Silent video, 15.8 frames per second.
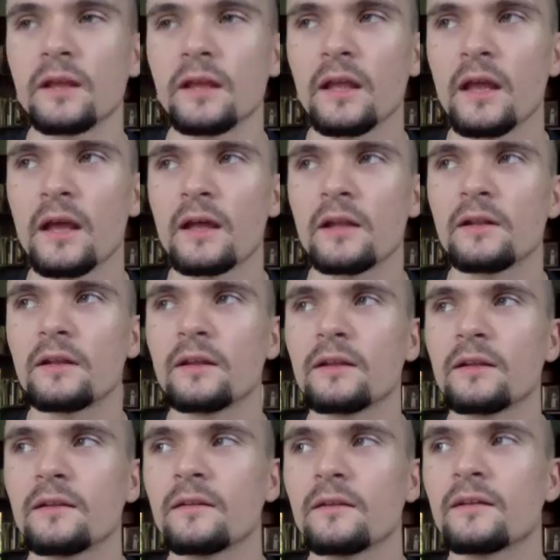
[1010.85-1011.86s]
and
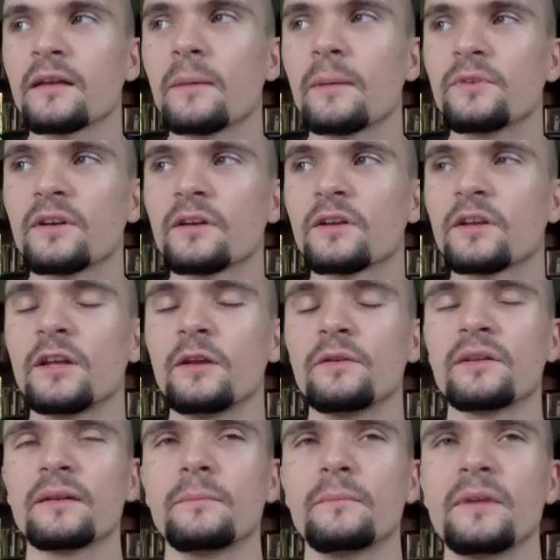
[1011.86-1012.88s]
kept
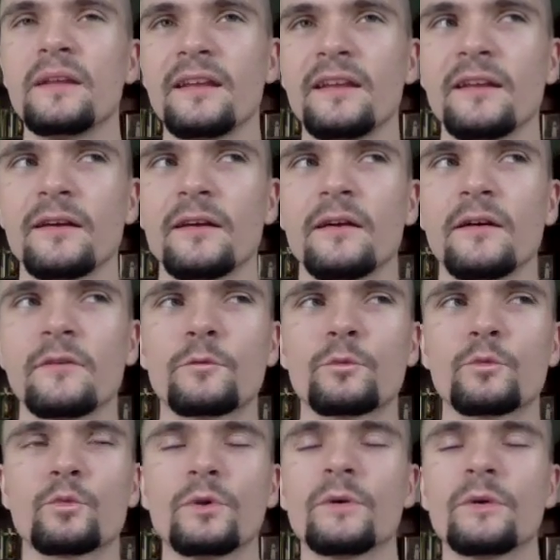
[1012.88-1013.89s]
accusing me of
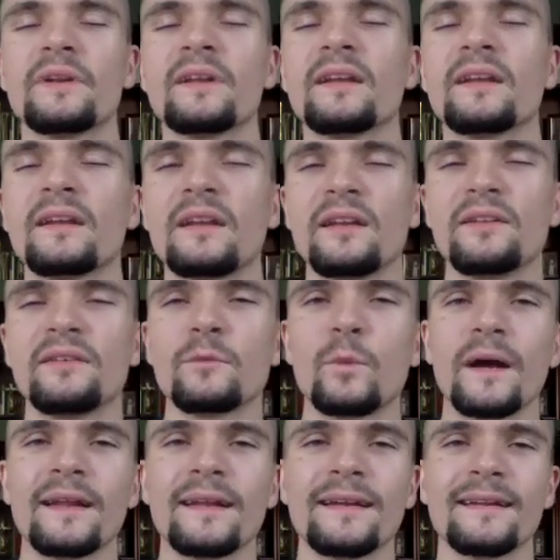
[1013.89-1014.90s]
ruining his
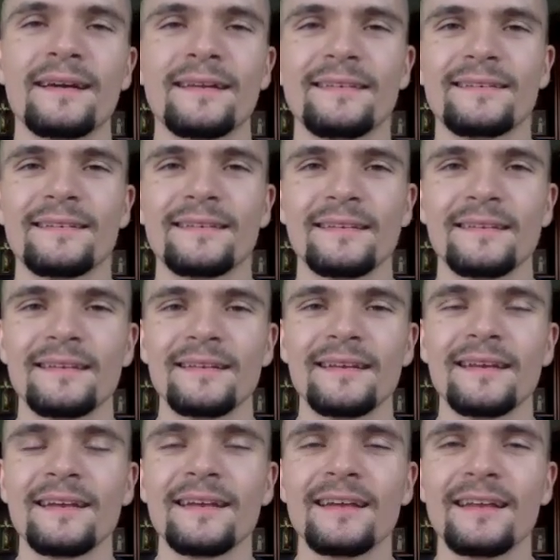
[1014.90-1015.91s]
wedding night.
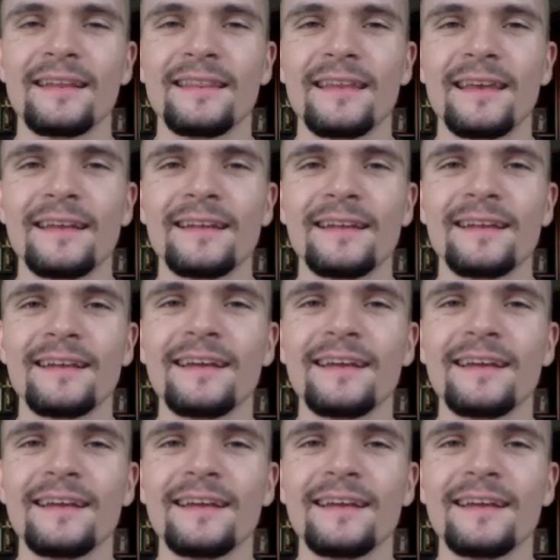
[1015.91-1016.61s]
And then